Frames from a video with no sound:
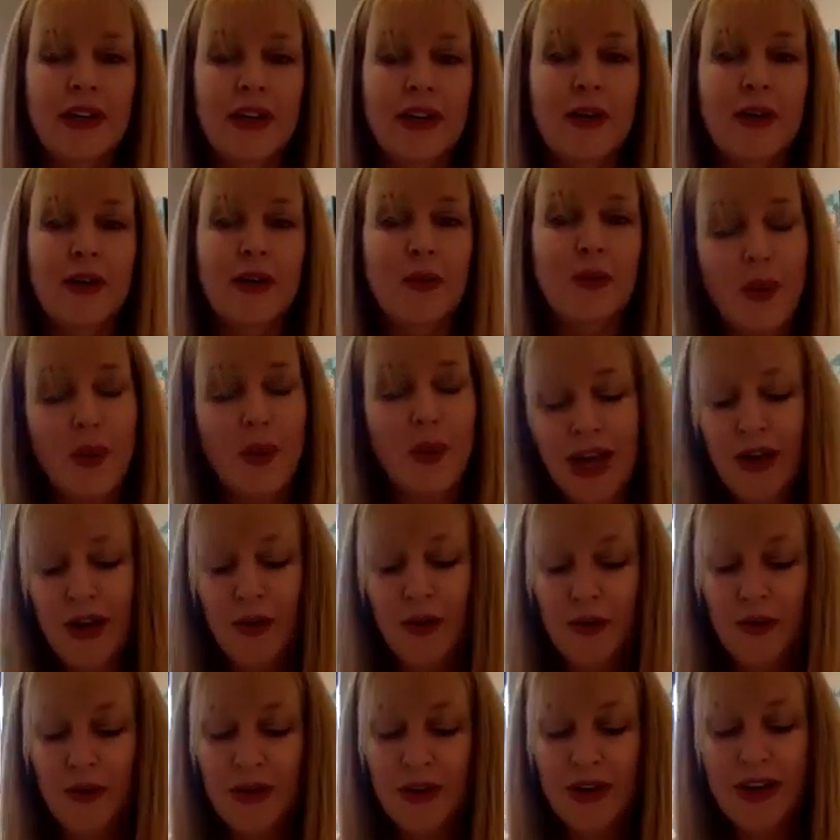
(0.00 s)
Wow,
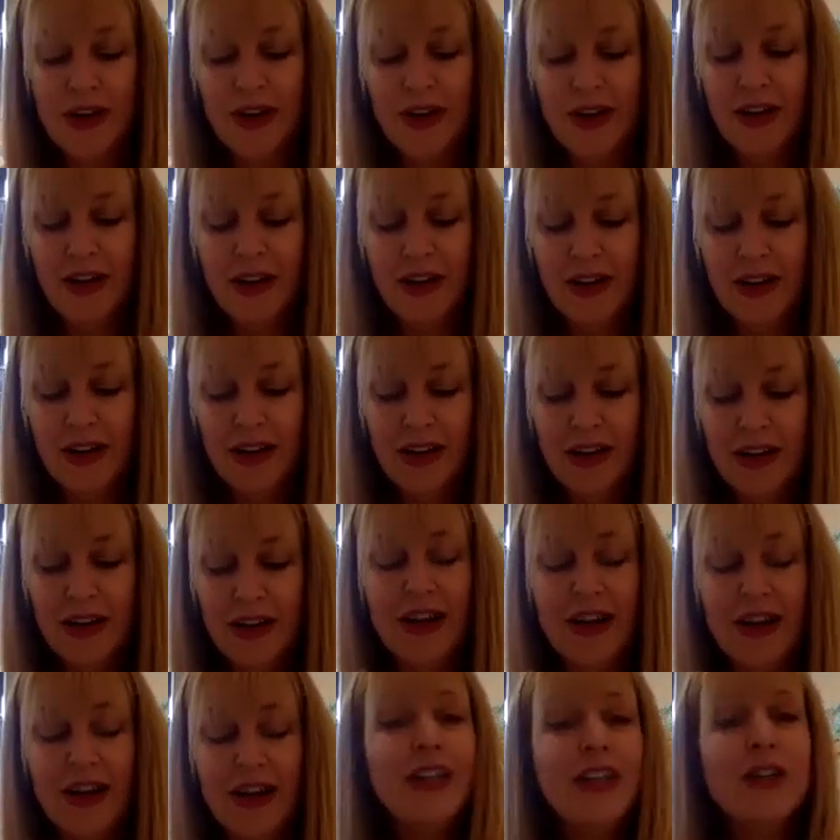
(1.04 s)

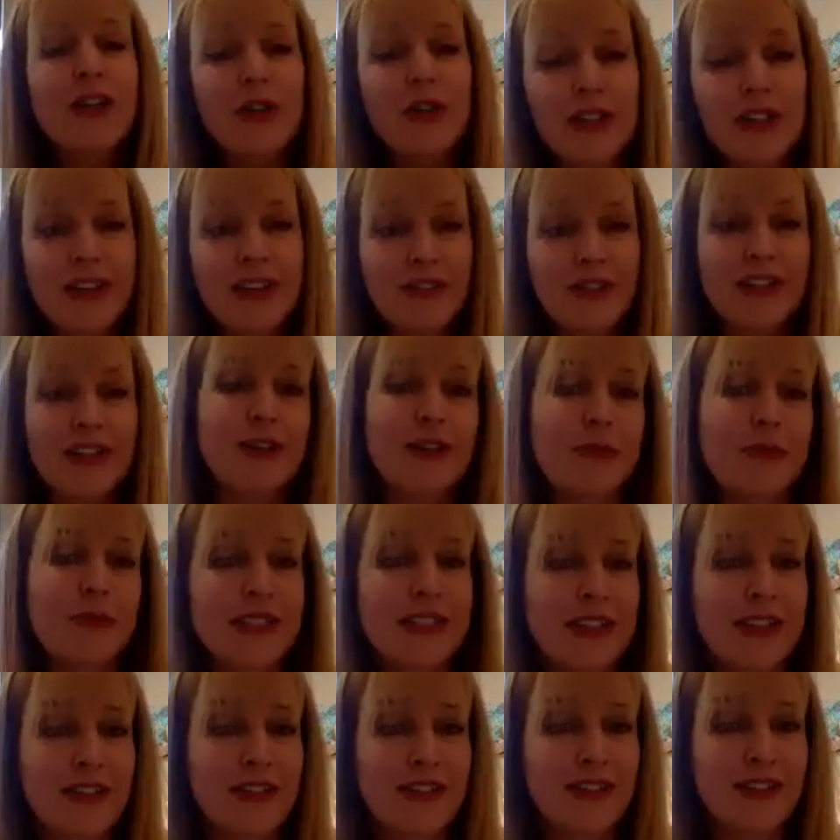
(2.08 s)
I couldn't even hear
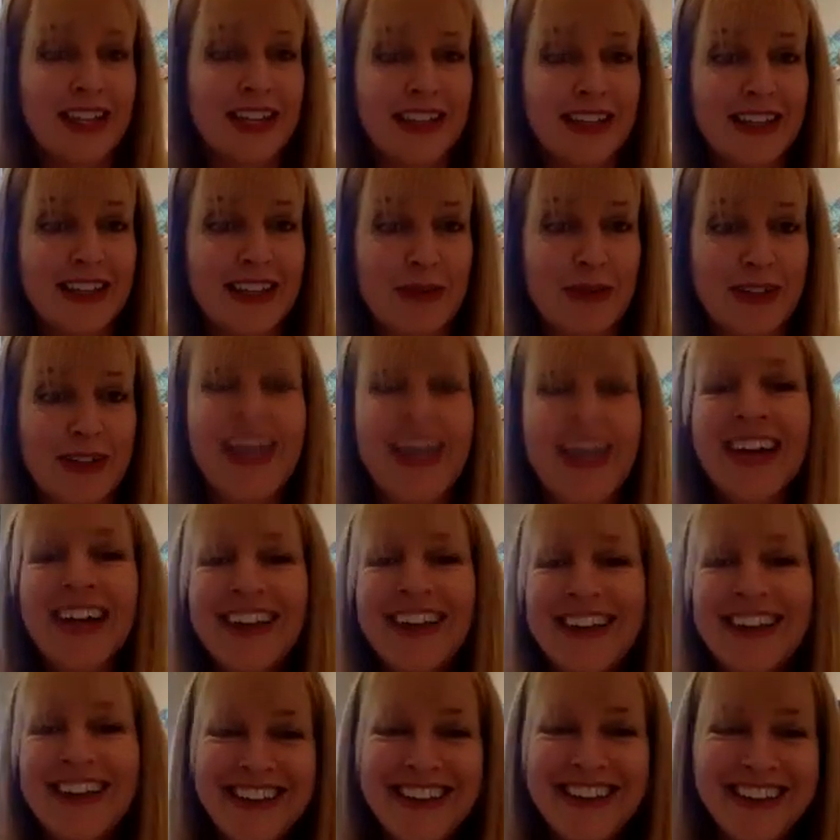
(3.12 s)
myself saying that
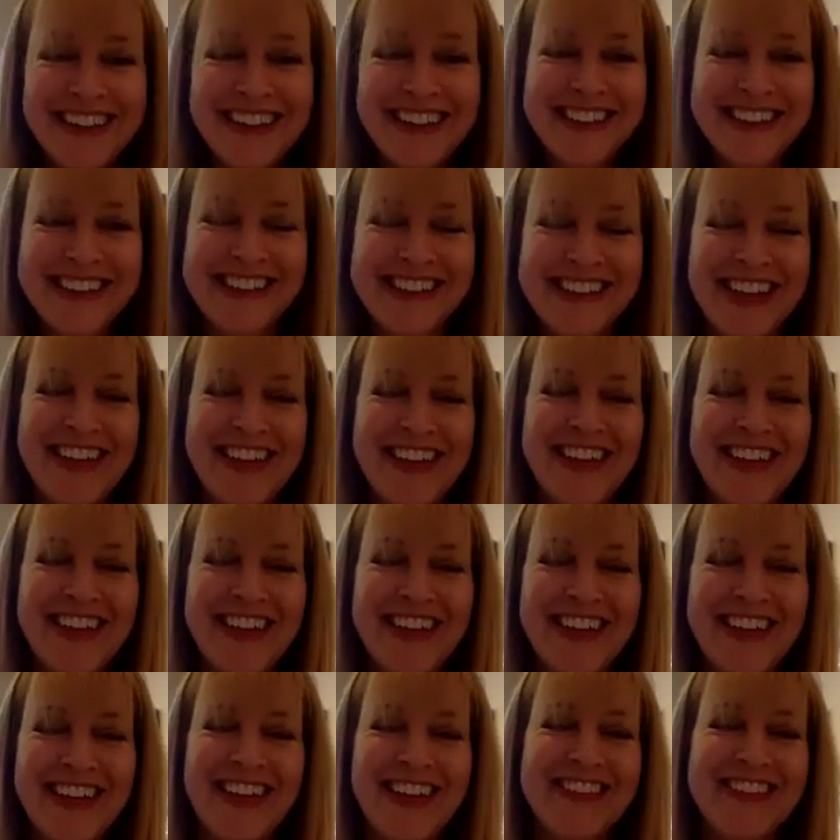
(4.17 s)
one.
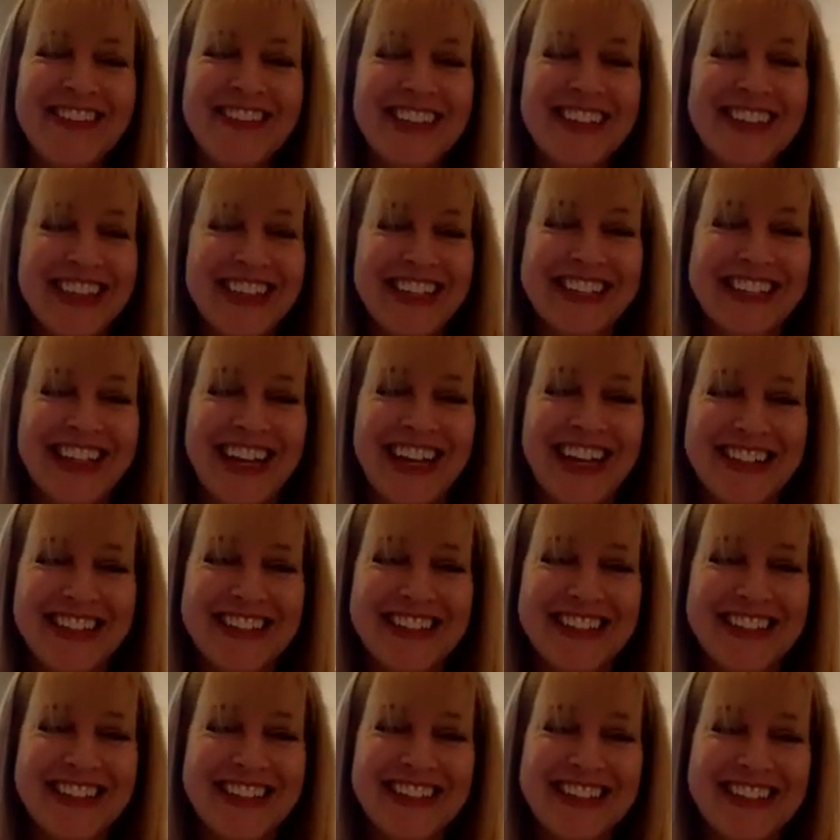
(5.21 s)
So everything that
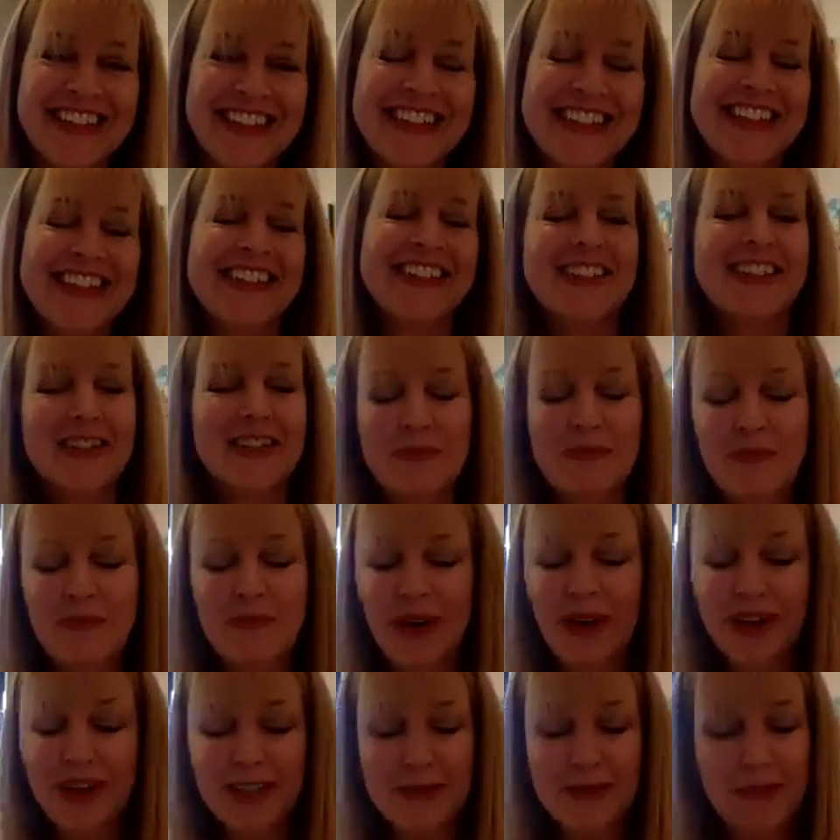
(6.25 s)
is
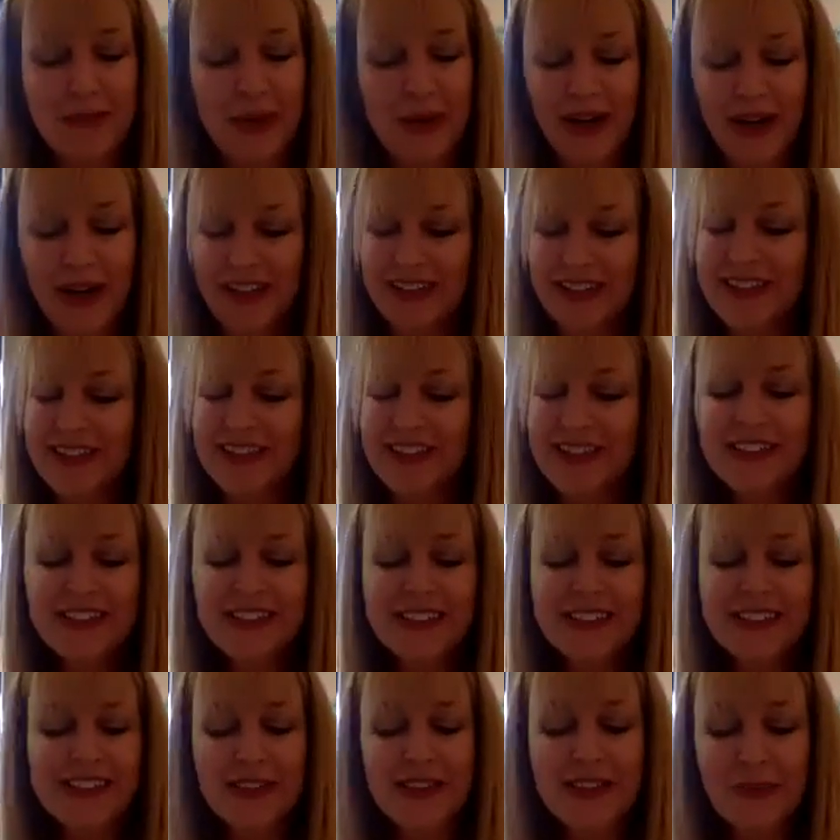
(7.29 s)
pock and pod.
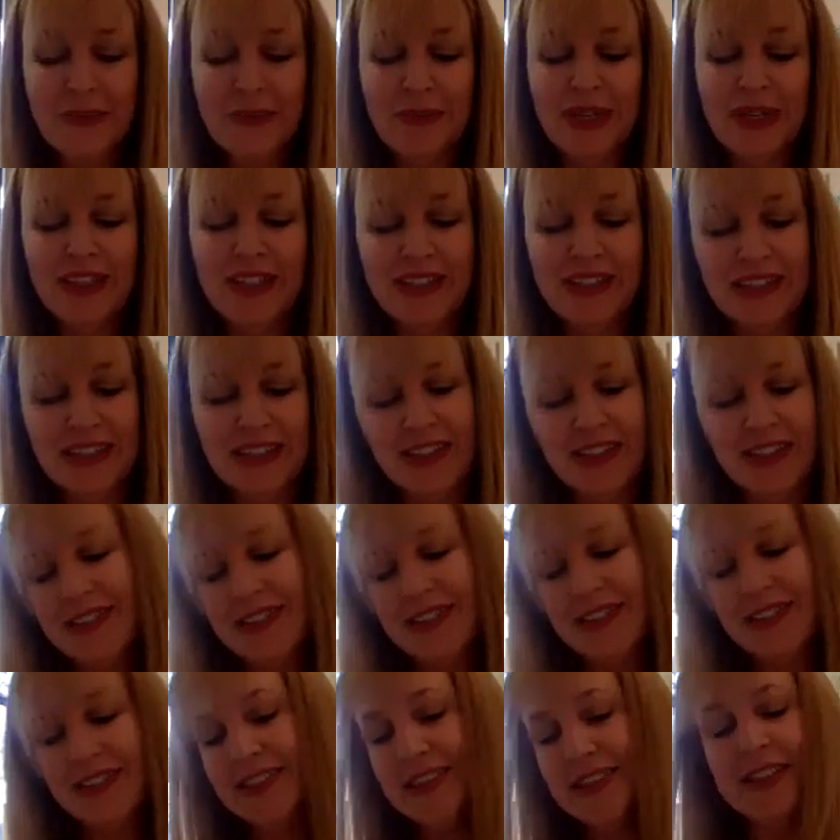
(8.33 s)
Oh my
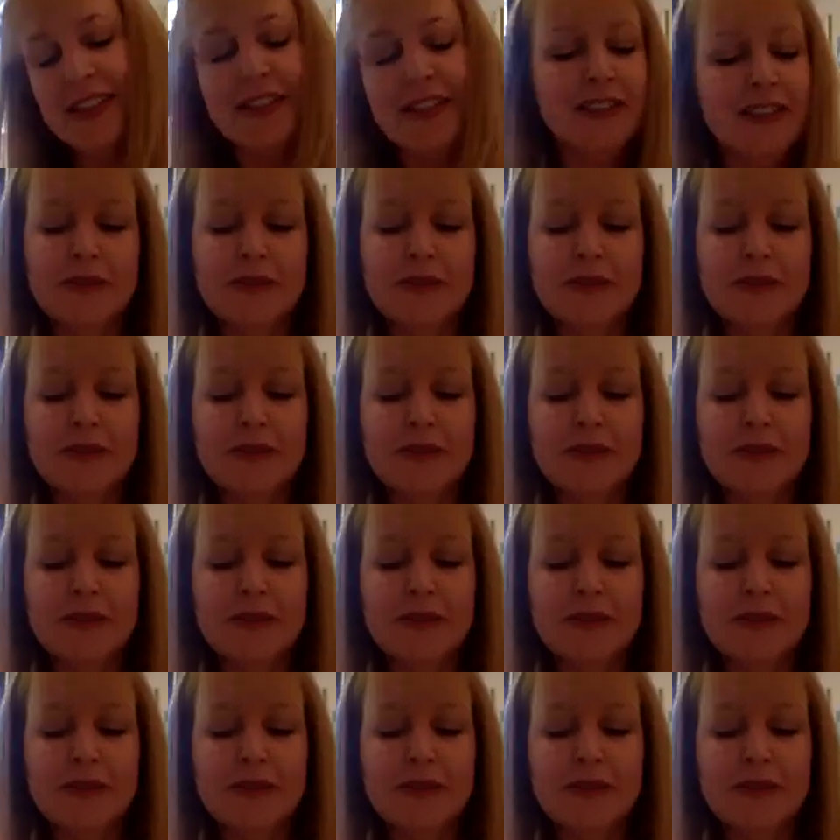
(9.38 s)
goodness.